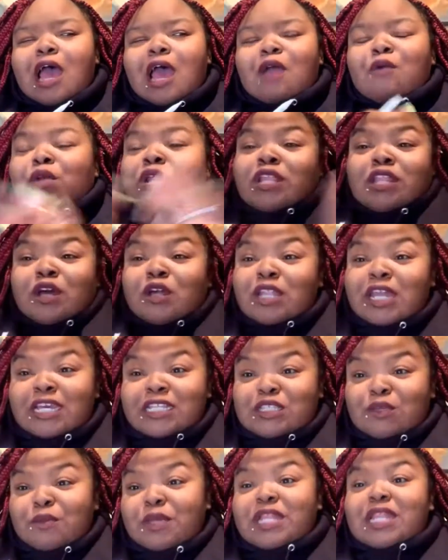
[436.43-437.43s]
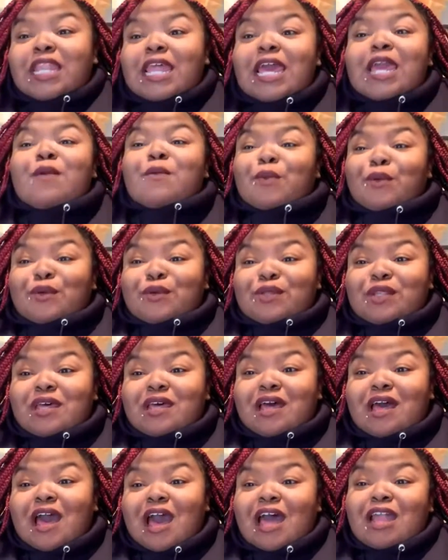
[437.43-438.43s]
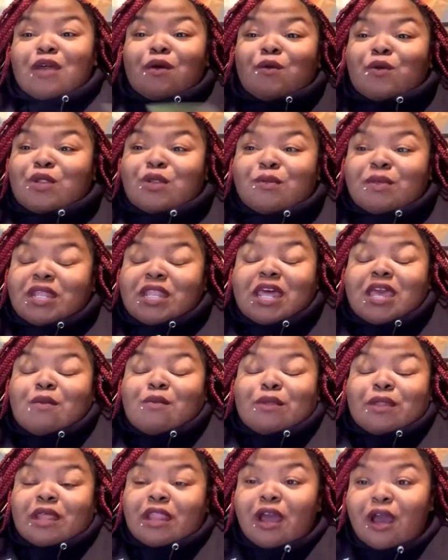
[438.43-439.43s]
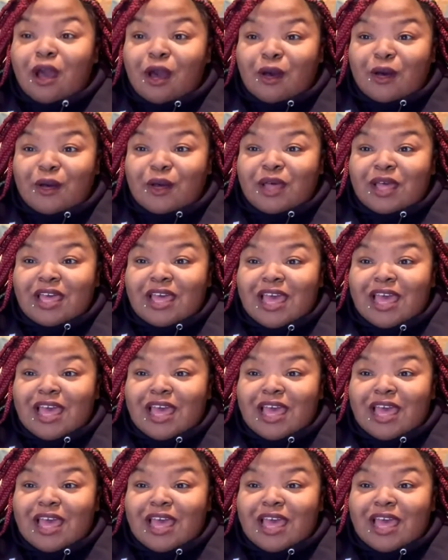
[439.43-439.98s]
I really don't like to be labeled. I don't want to be labeled at all.